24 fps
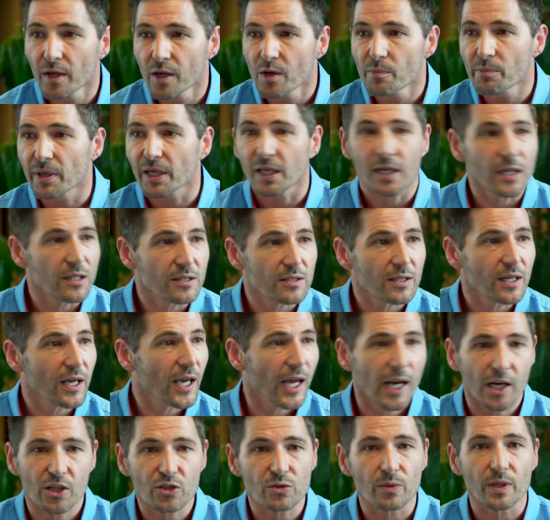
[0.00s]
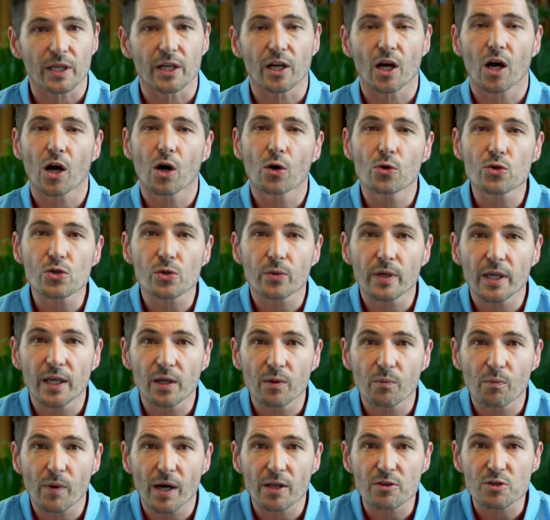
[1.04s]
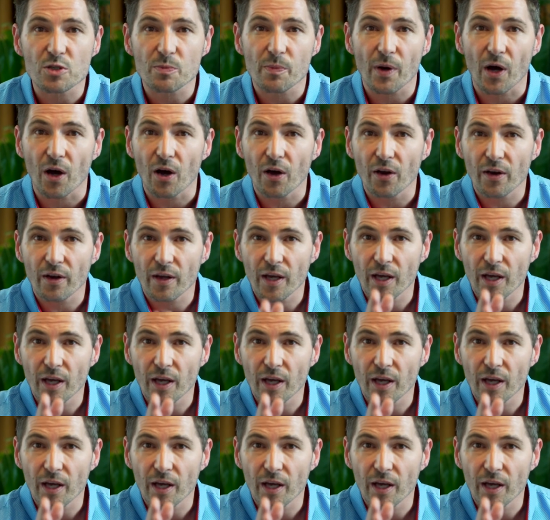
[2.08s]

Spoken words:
because actually to hold your head in one spot